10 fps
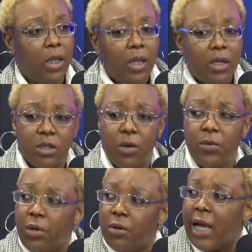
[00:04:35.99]
Mm. So
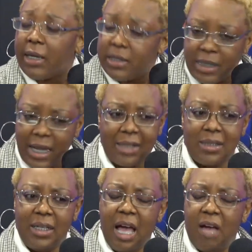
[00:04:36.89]
you're not
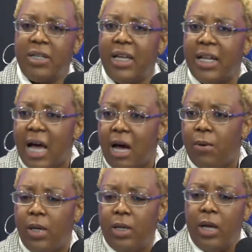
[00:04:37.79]
constantly have to get out
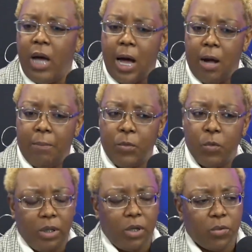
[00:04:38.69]
mm. um, when
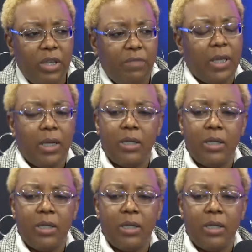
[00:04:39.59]
you're grieving